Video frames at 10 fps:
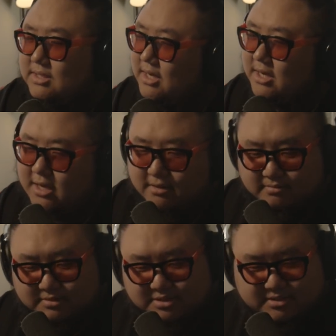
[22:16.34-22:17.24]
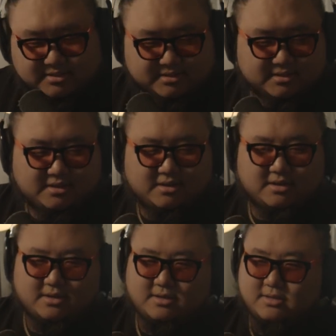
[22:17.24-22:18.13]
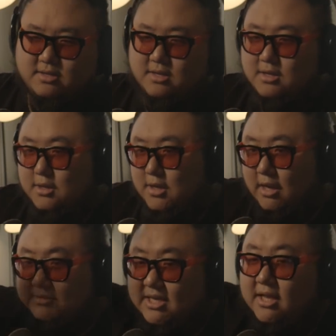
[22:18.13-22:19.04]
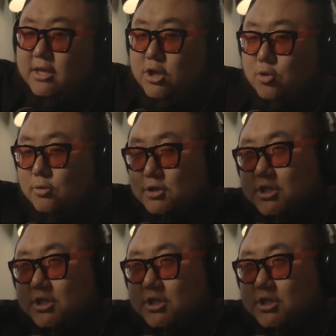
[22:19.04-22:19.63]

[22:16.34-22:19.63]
Damn, just I'm telling you,